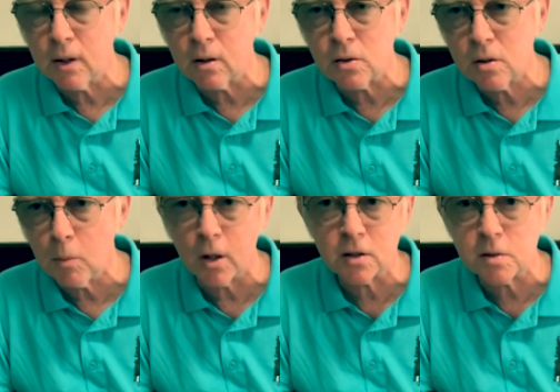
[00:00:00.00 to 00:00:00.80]
because you
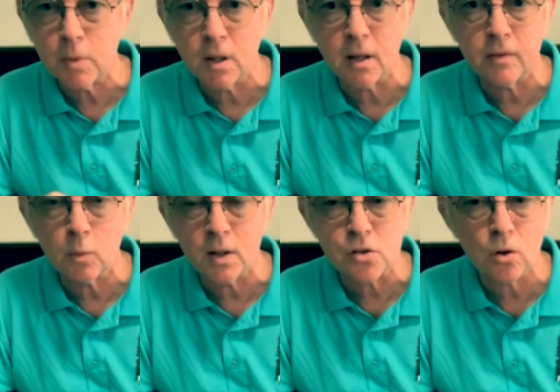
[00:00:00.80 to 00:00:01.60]
might just be there for
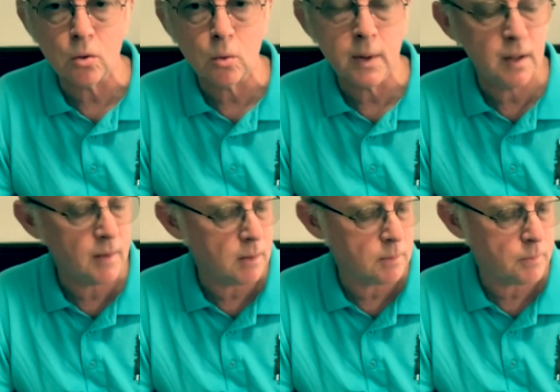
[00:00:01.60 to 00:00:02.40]
one song or
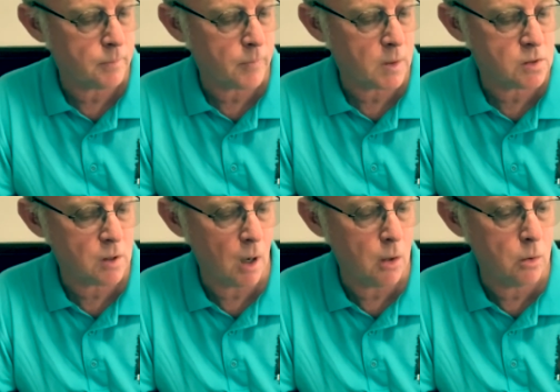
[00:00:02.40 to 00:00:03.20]
whatever.
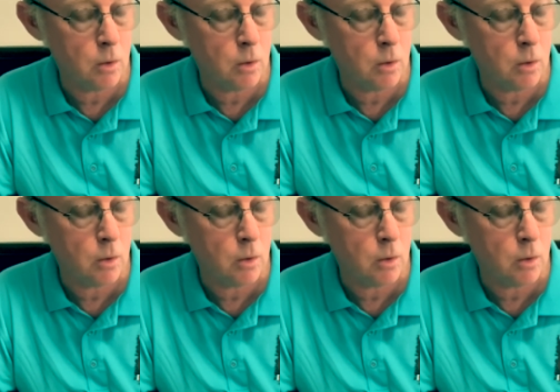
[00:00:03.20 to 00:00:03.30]
So